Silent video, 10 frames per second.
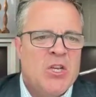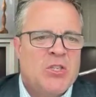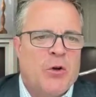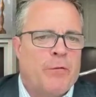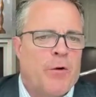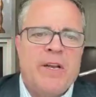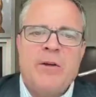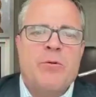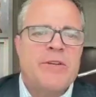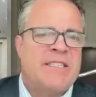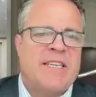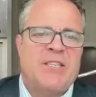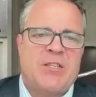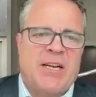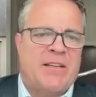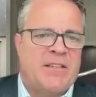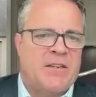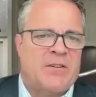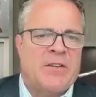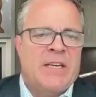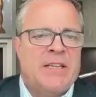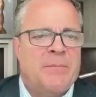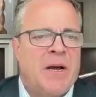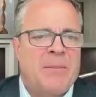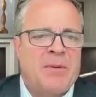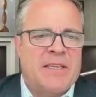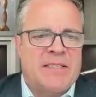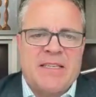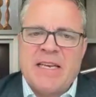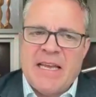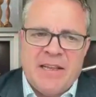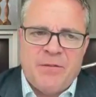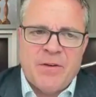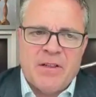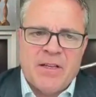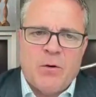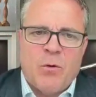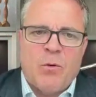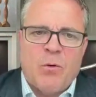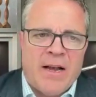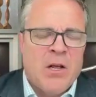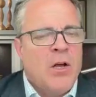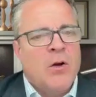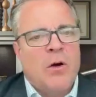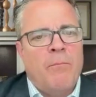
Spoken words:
So for any organization out there that might be listening in Philly or not,